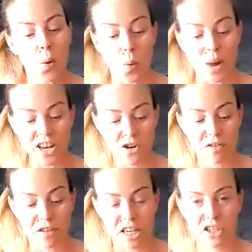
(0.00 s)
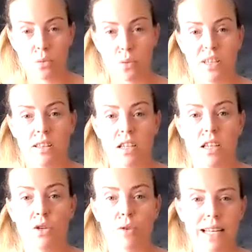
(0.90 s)
When you're finished with the
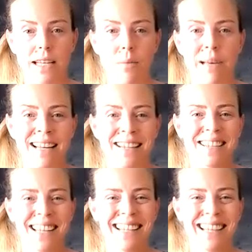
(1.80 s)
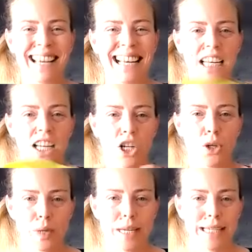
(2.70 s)
green band, again,
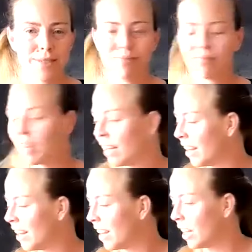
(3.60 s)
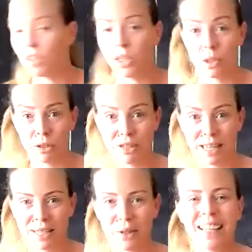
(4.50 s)
green, even though it looks
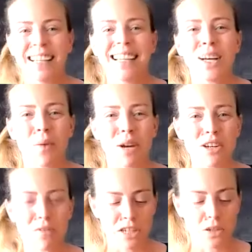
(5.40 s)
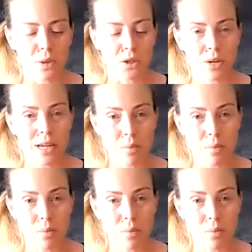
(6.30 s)
yellow. When you're finished with the green